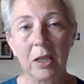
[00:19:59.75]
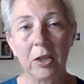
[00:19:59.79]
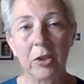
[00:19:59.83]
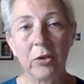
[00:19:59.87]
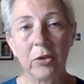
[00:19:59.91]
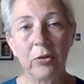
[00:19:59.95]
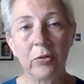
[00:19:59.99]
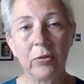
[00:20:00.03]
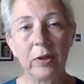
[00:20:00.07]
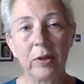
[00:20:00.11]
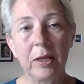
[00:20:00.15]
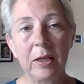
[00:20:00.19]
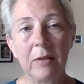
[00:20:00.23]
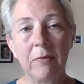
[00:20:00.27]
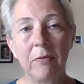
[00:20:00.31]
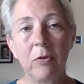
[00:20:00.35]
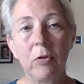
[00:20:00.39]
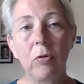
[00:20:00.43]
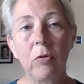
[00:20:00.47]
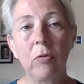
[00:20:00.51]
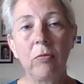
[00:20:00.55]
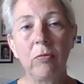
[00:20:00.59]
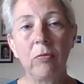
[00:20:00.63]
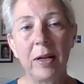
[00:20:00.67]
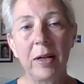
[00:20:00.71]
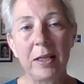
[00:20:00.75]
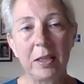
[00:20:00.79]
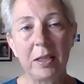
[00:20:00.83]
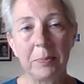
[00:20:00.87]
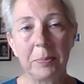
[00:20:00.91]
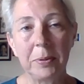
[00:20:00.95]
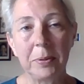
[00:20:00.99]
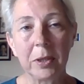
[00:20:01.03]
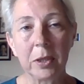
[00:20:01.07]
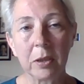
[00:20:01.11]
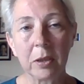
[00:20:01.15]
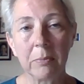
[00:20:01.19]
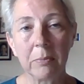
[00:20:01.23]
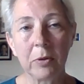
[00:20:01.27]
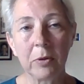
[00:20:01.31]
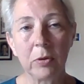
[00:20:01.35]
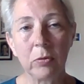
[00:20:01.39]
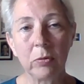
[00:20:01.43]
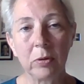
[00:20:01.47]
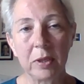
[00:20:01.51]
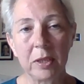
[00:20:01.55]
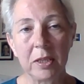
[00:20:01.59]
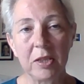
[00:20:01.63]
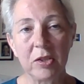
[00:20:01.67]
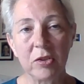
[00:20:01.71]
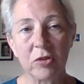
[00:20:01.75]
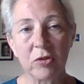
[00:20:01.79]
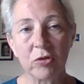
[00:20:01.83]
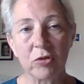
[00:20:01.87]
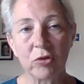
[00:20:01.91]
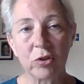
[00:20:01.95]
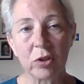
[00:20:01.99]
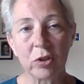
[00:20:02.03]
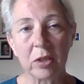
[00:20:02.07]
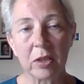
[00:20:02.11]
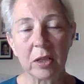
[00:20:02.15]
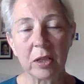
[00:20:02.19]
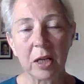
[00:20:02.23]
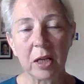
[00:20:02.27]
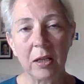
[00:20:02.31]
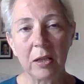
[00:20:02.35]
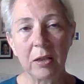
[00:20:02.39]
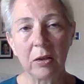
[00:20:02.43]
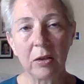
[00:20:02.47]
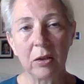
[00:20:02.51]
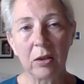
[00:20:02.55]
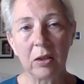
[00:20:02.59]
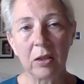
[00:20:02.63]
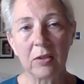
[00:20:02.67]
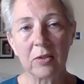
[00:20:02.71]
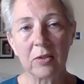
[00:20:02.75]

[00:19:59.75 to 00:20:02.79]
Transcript: they'll have already become low in estrogen. And